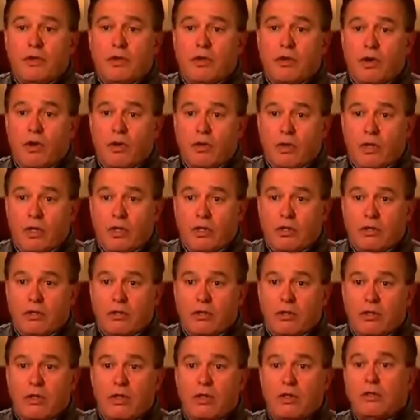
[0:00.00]
of the
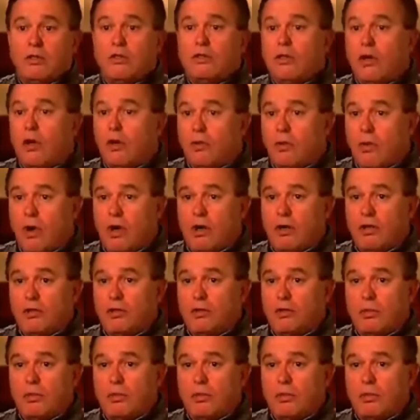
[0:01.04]
coatings, salt water